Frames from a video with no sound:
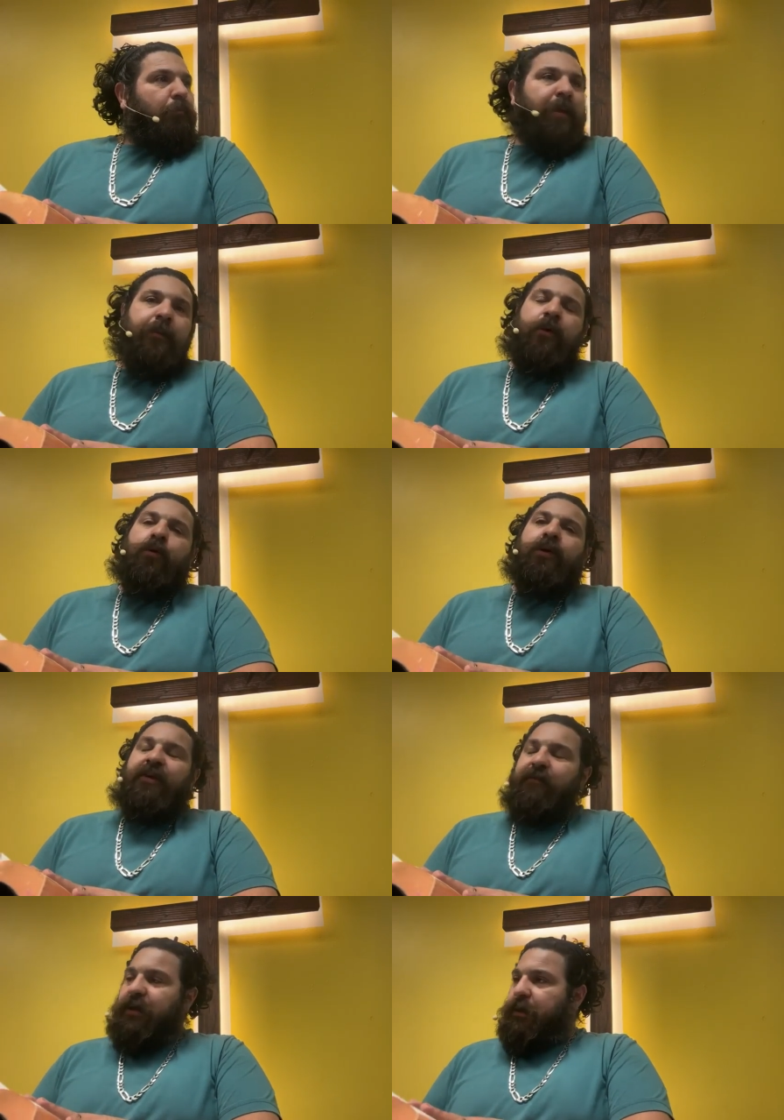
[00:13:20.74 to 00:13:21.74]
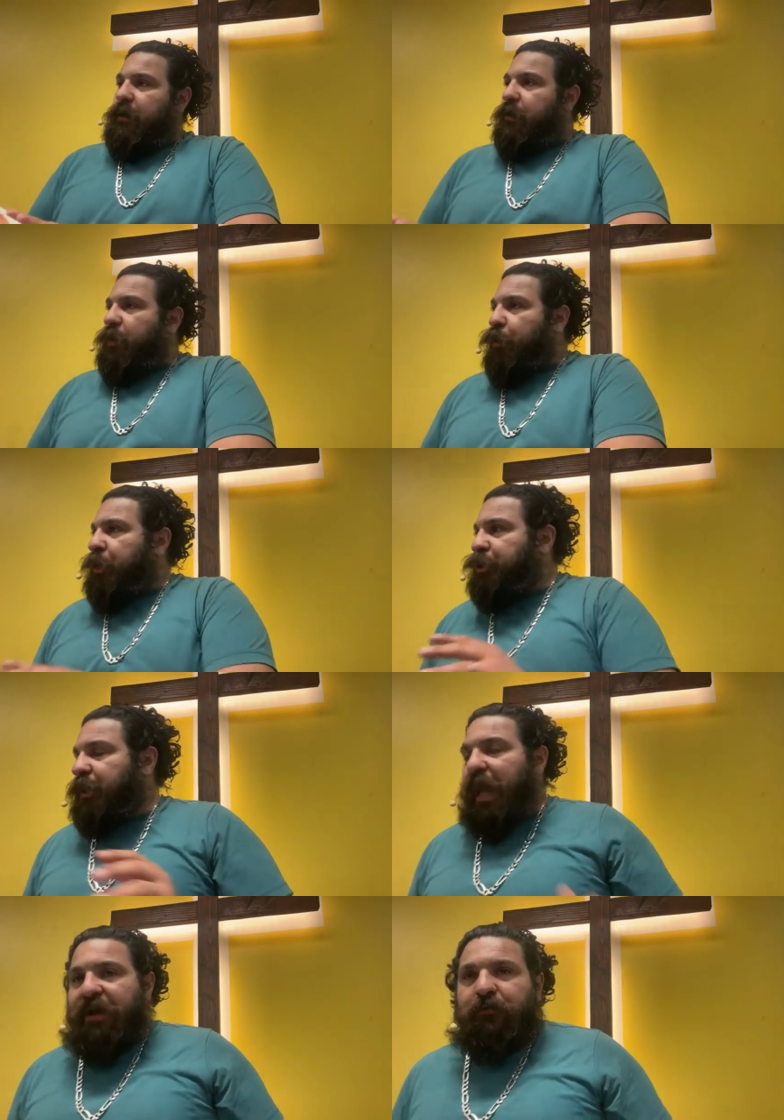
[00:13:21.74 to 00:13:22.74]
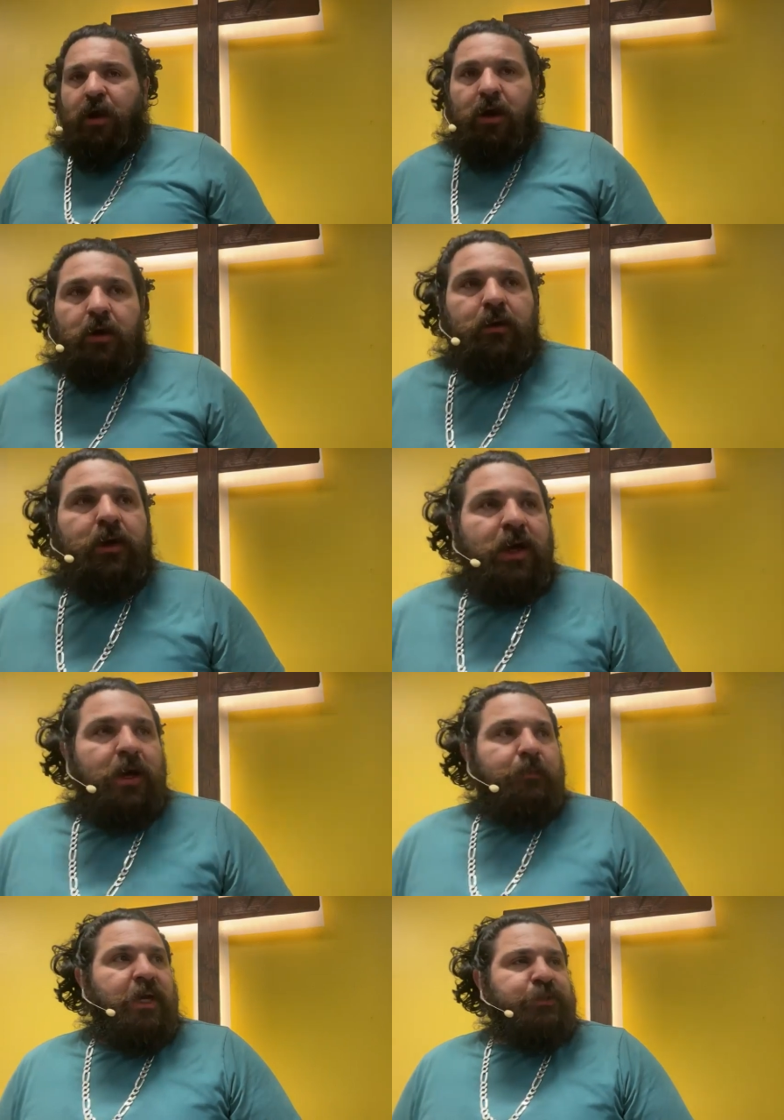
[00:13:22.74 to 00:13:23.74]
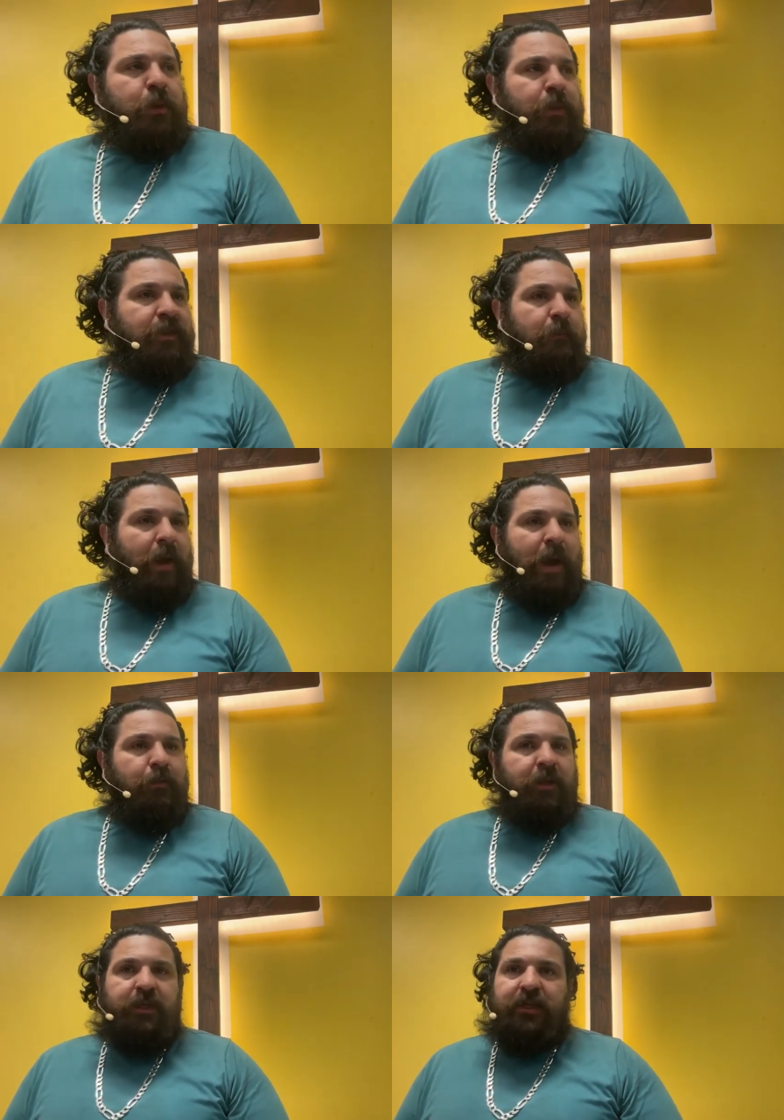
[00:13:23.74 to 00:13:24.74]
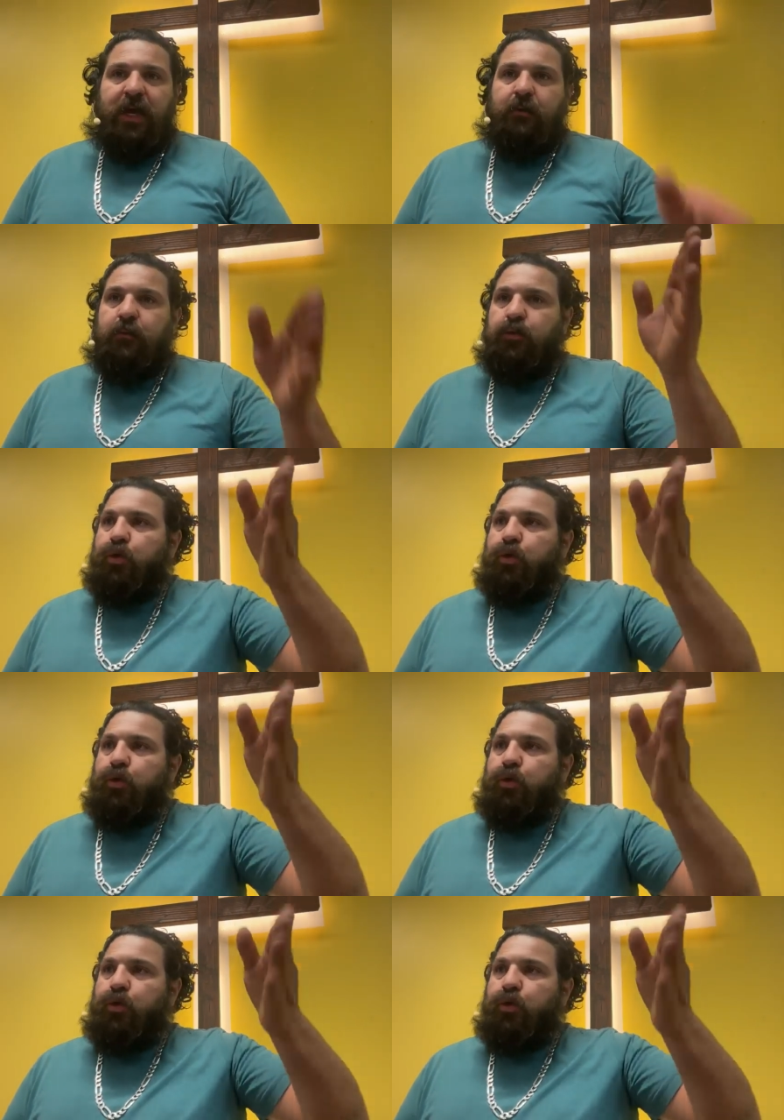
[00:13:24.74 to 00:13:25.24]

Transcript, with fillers: maybe we're living the Christian life wrong because we read the Bible and it's like